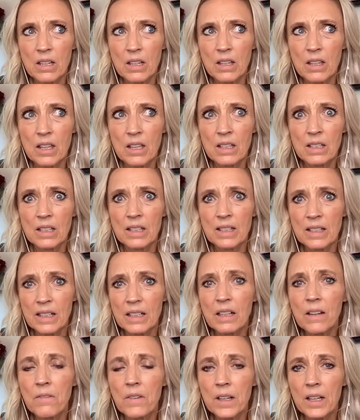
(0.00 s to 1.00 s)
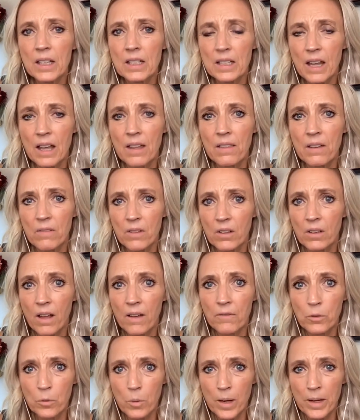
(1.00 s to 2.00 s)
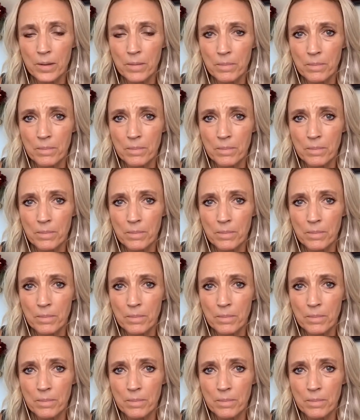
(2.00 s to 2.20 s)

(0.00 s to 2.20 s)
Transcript: the significant death of a loved one.